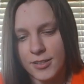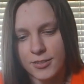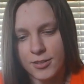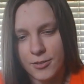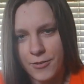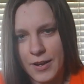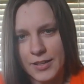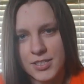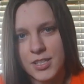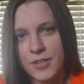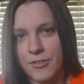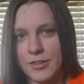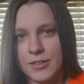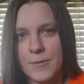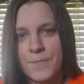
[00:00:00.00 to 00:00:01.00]
the fight is
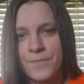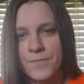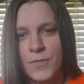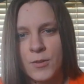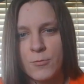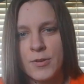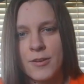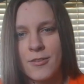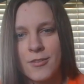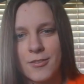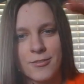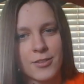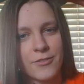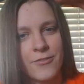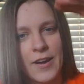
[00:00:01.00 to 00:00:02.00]
different. We are
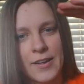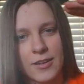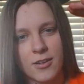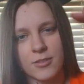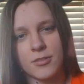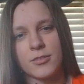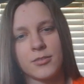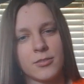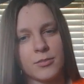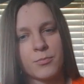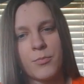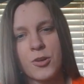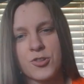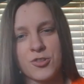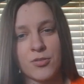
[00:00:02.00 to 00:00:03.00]
fighting on a
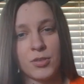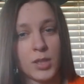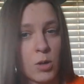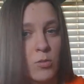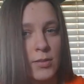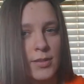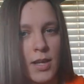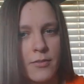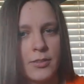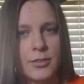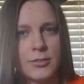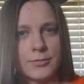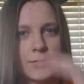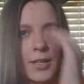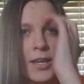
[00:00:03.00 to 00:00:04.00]
much lower
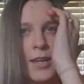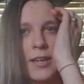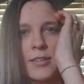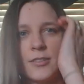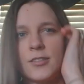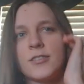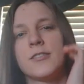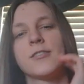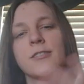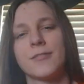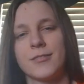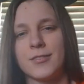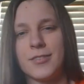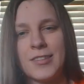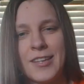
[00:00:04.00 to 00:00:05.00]
level, and
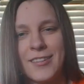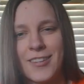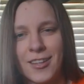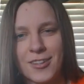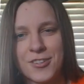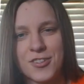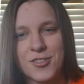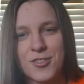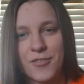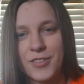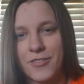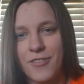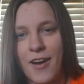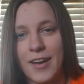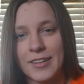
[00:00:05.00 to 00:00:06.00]
the intelligence of
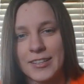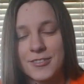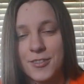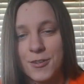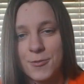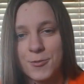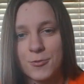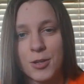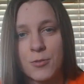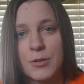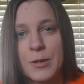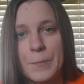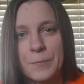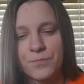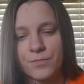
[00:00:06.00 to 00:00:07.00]
the fight is also
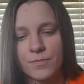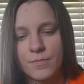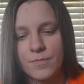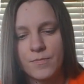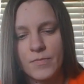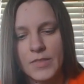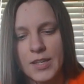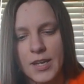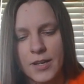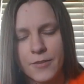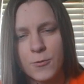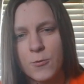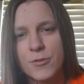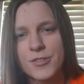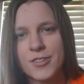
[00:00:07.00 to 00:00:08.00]
lower. And
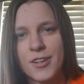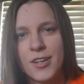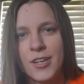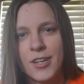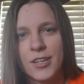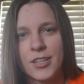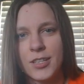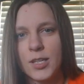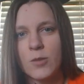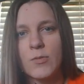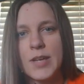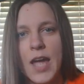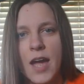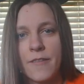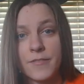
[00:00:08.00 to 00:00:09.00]
of course, here
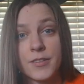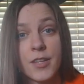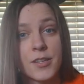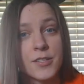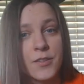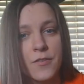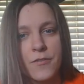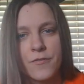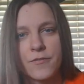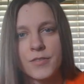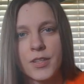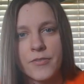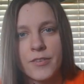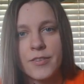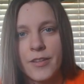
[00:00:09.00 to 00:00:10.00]
we have tons of
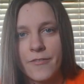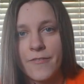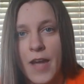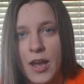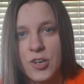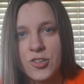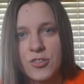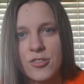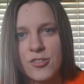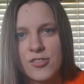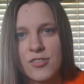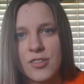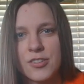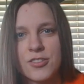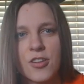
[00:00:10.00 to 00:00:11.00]
different factions.
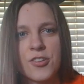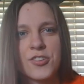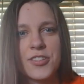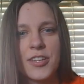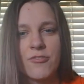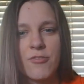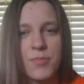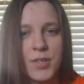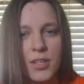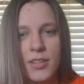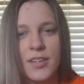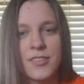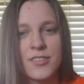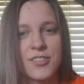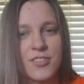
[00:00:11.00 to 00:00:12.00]
It's not just like
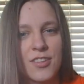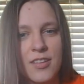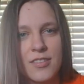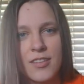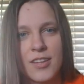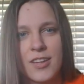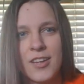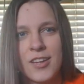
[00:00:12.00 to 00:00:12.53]
reptilians, and